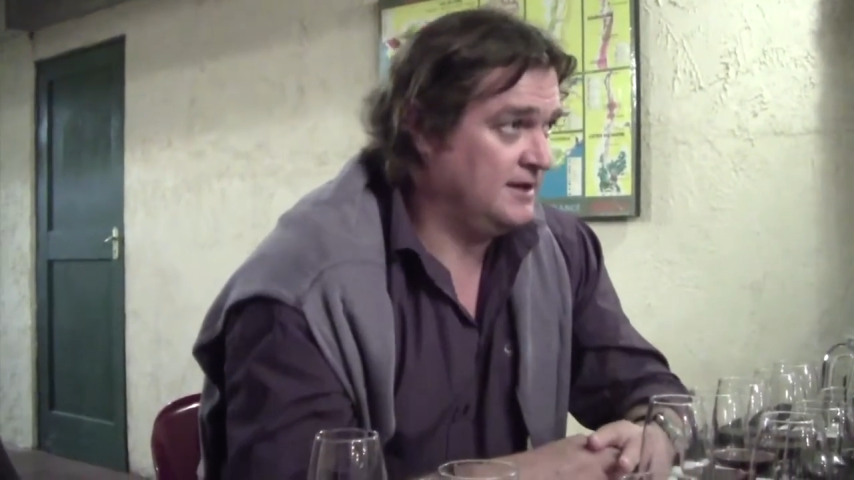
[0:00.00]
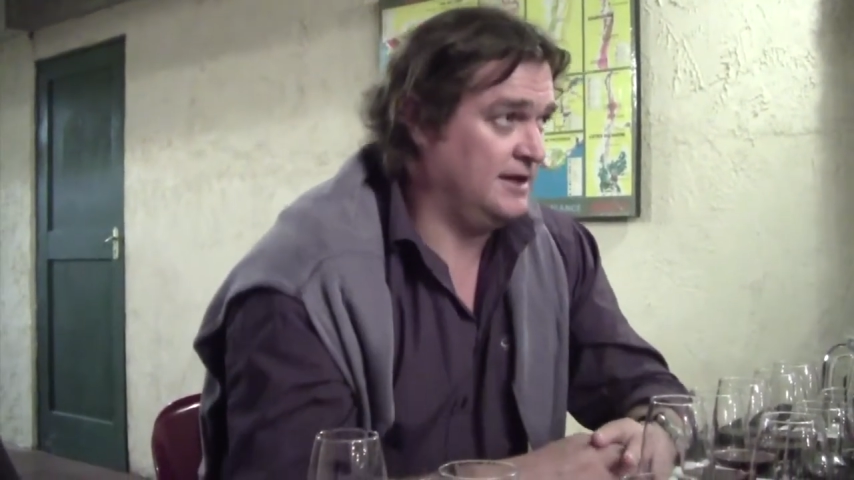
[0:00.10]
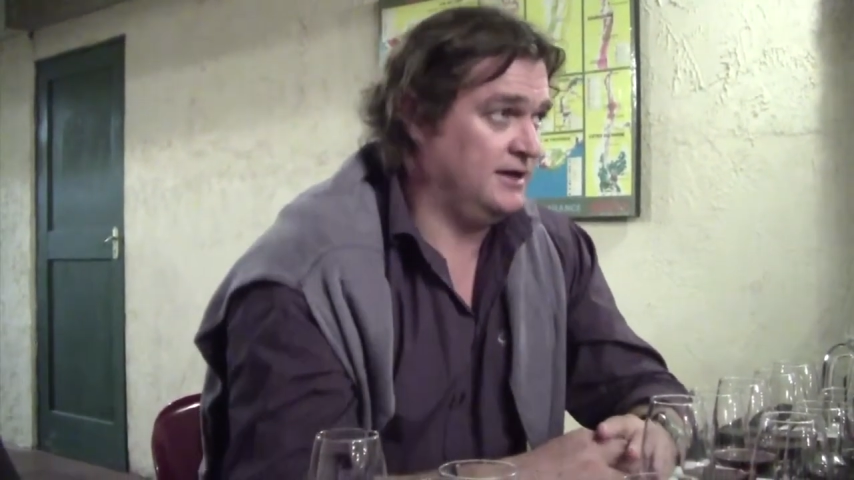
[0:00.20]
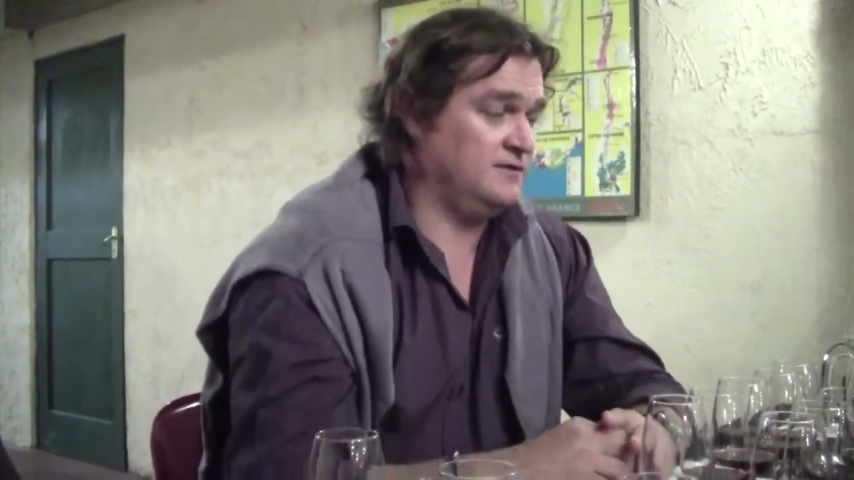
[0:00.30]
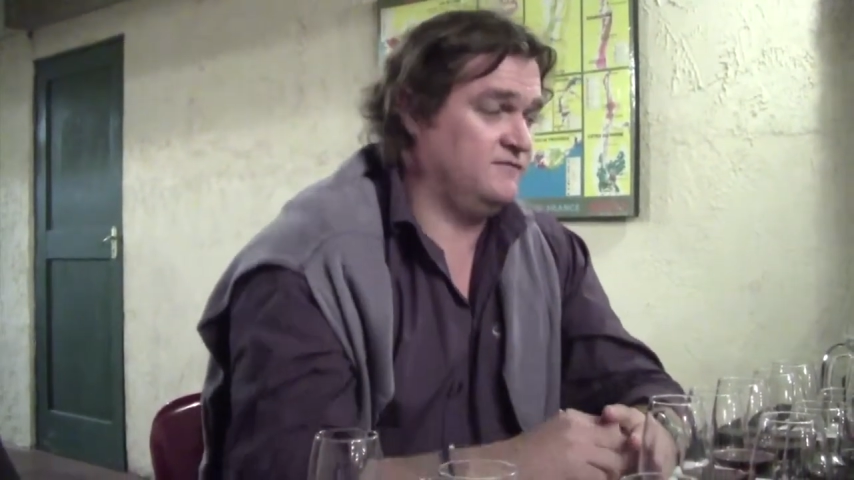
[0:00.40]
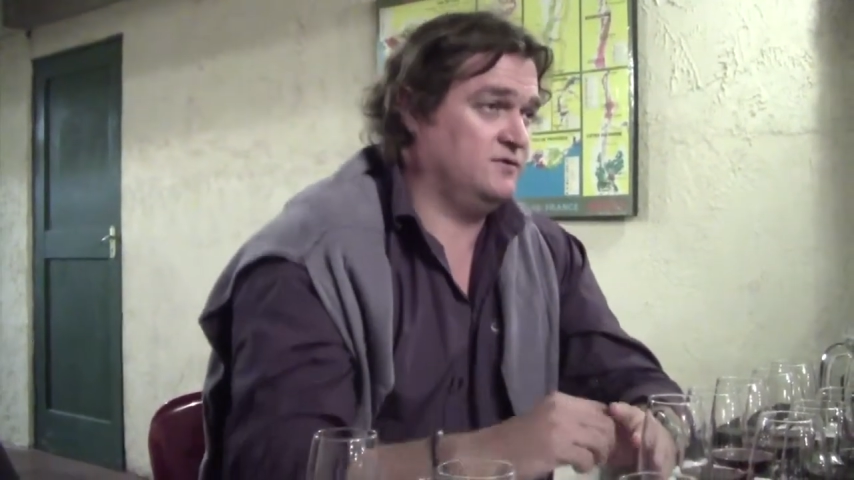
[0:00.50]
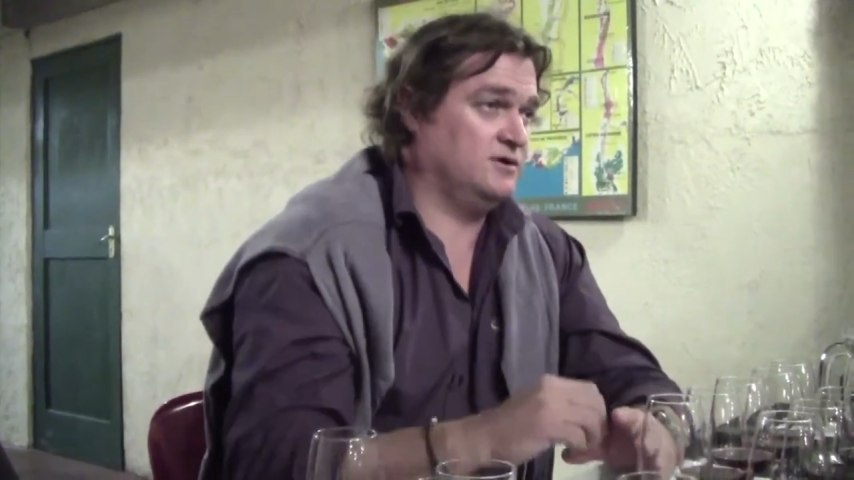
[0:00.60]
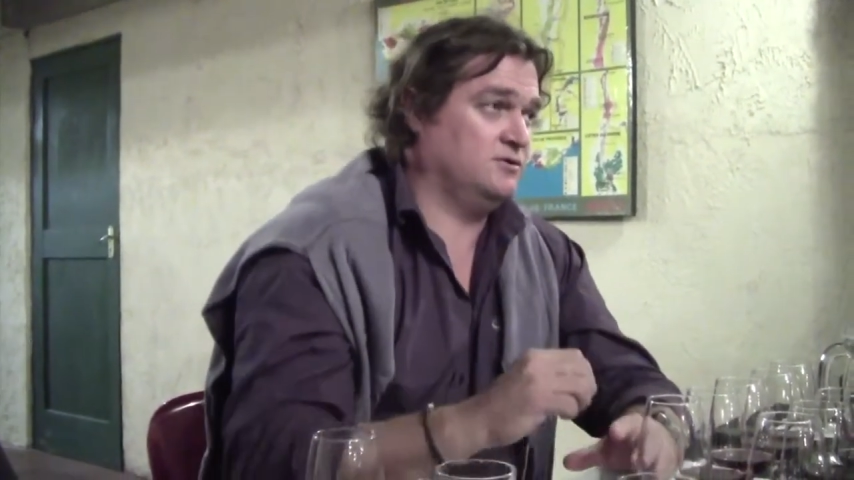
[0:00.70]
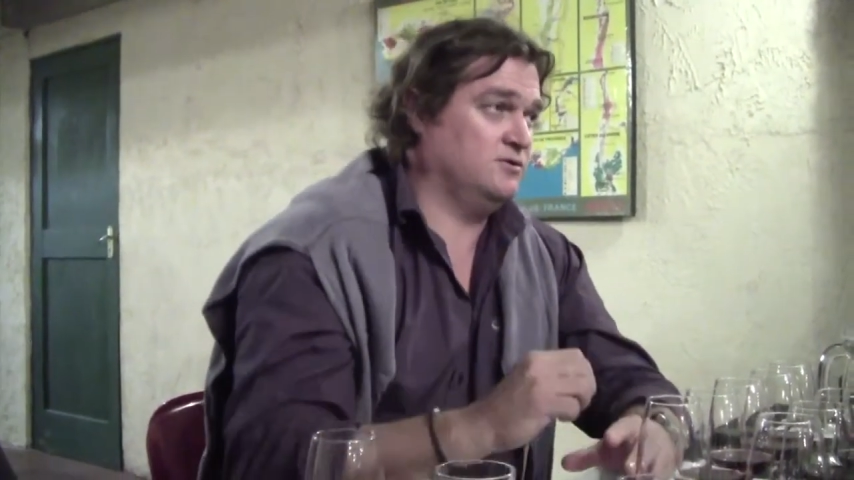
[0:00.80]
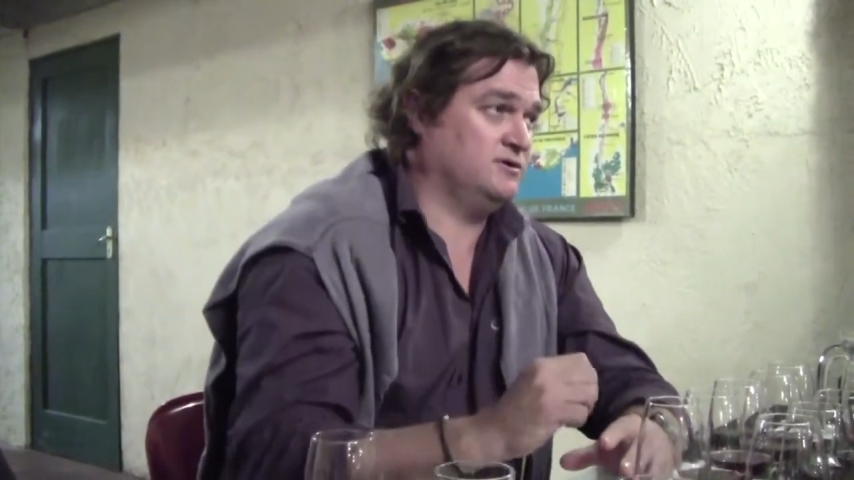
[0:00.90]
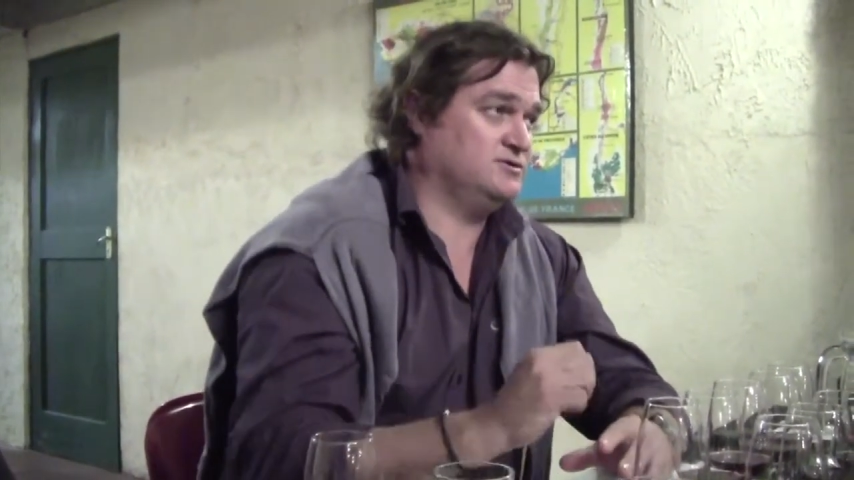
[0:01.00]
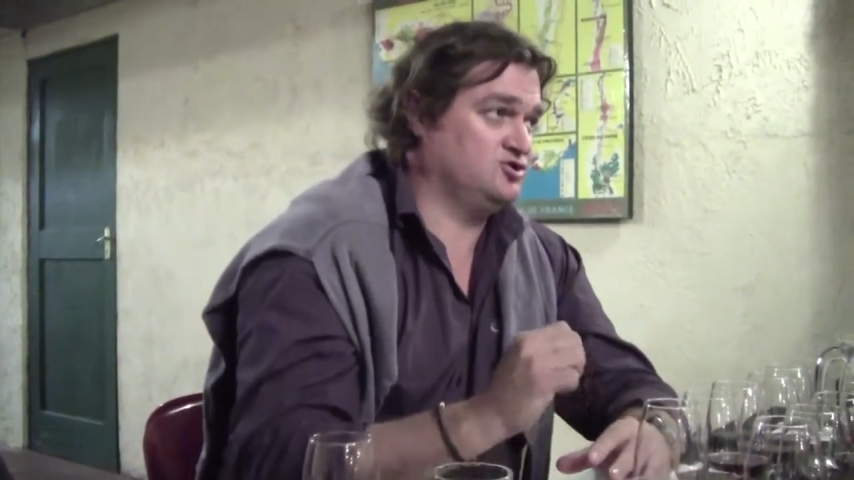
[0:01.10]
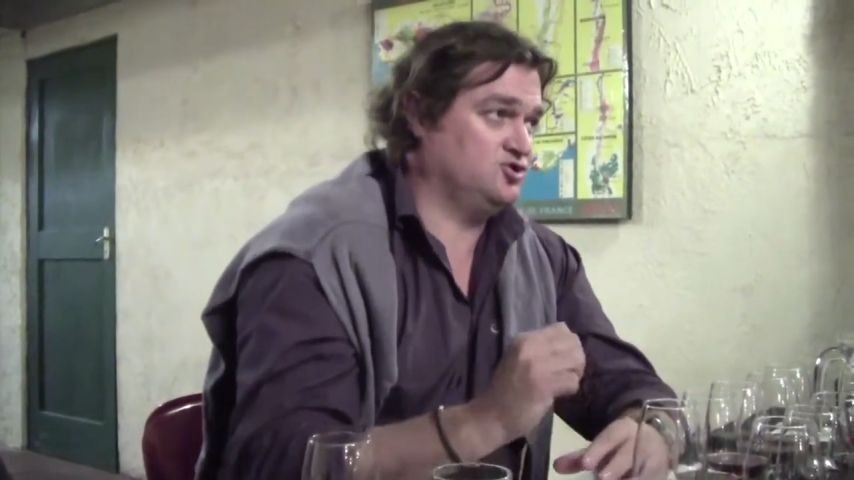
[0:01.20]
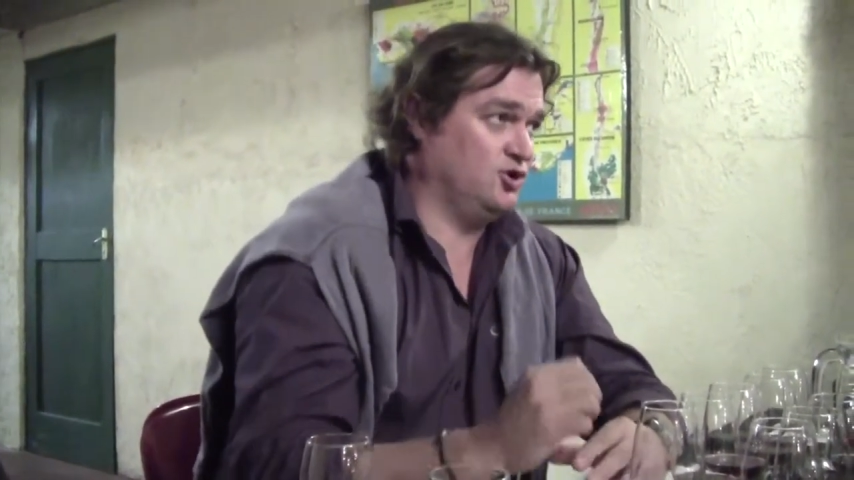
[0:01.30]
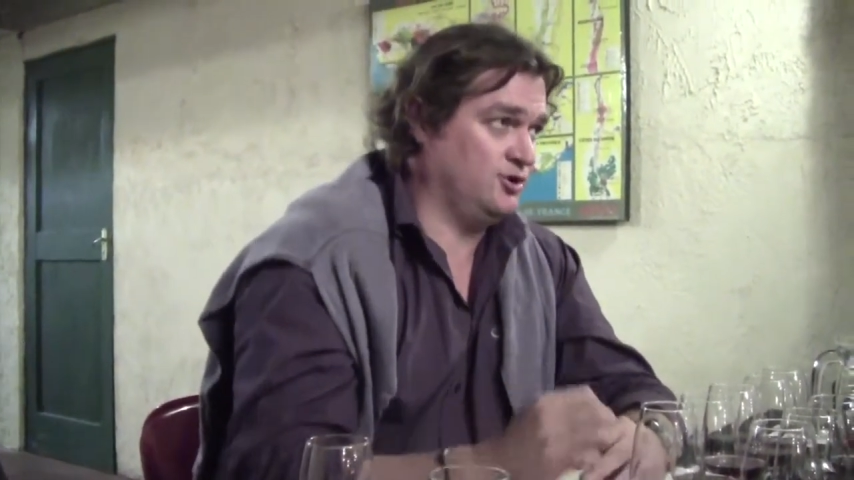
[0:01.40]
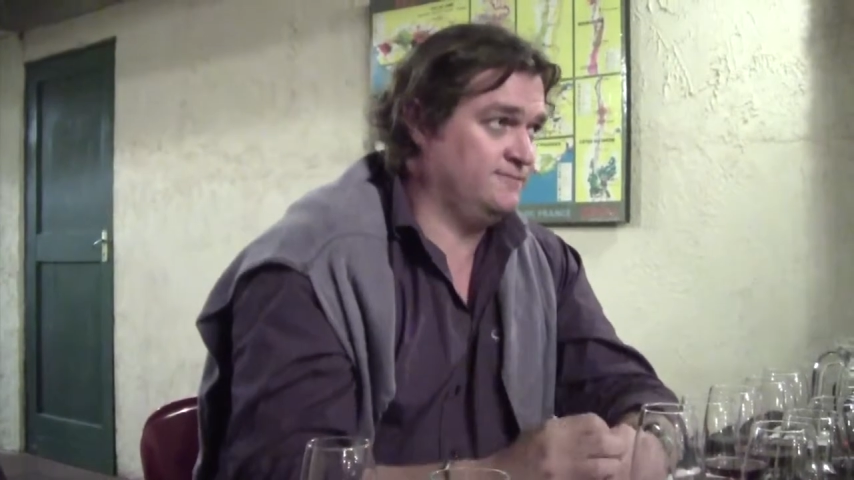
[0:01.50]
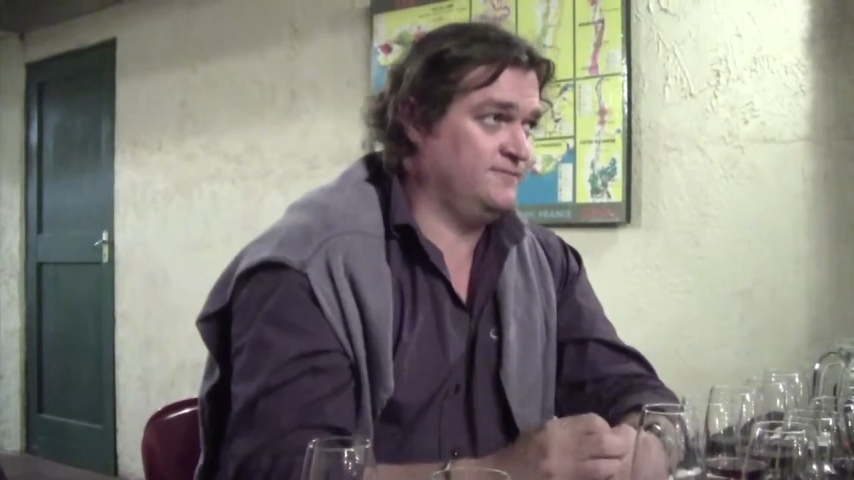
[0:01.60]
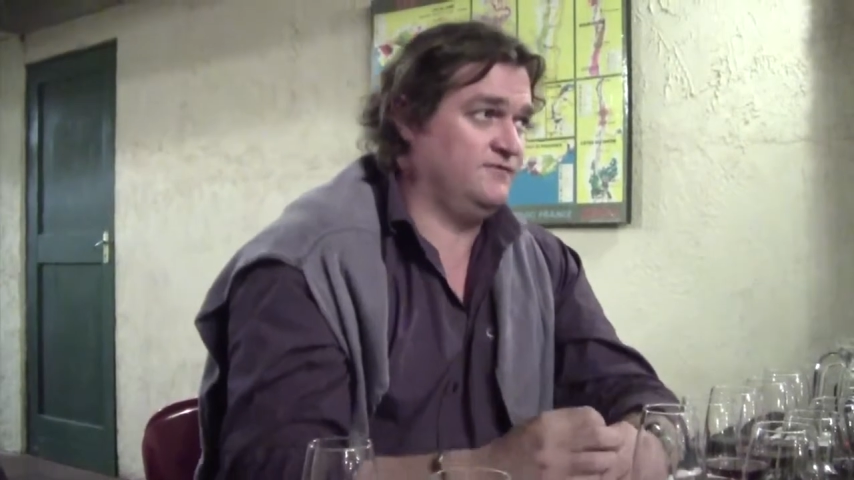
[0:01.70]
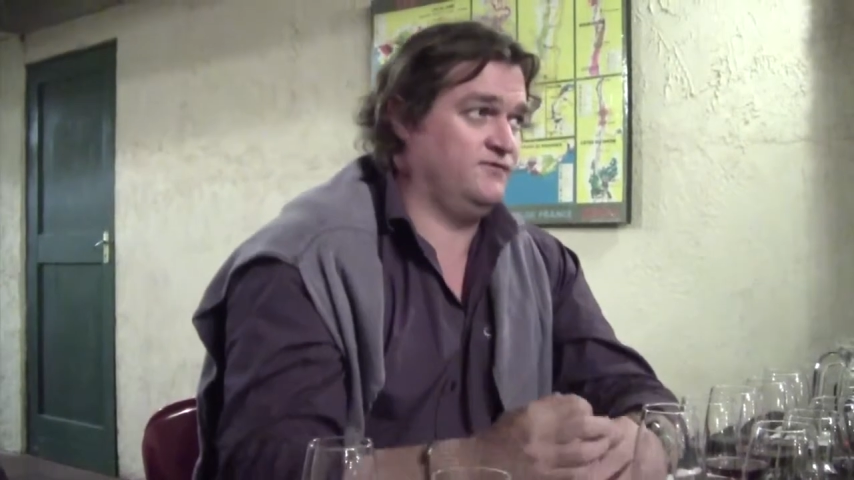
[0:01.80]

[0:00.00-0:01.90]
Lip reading: And if you go and look in Chinon,